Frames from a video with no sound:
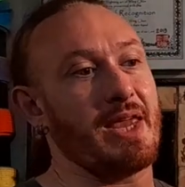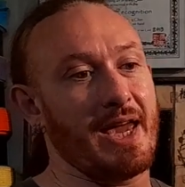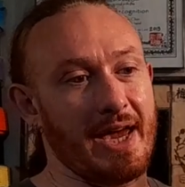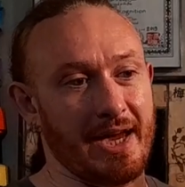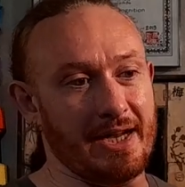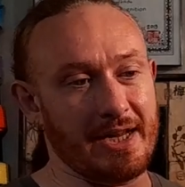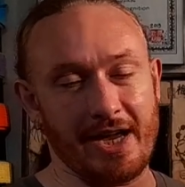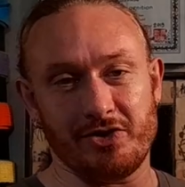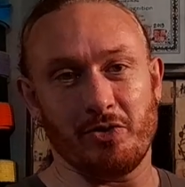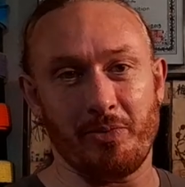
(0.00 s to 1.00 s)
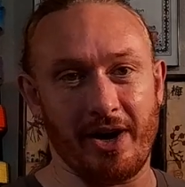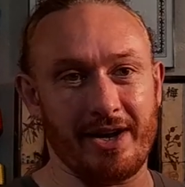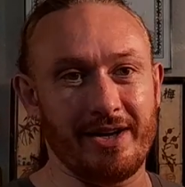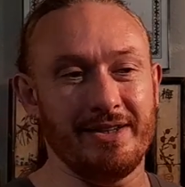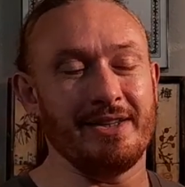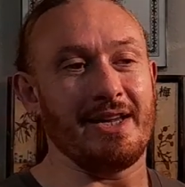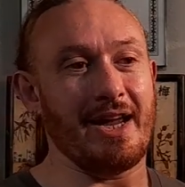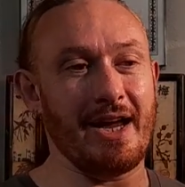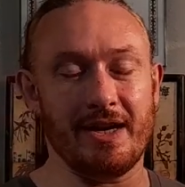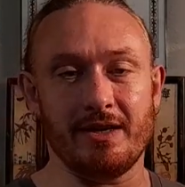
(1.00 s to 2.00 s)
and Andrew Branca
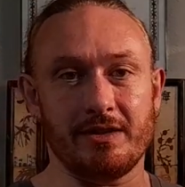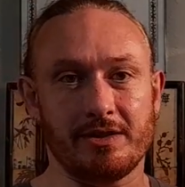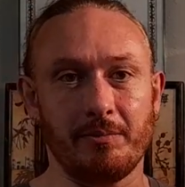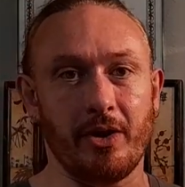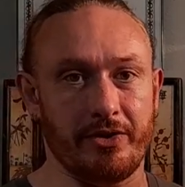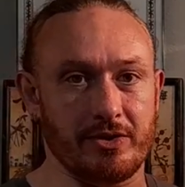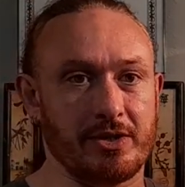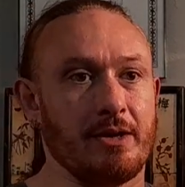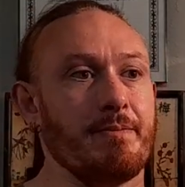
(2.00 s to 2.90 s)
and some others.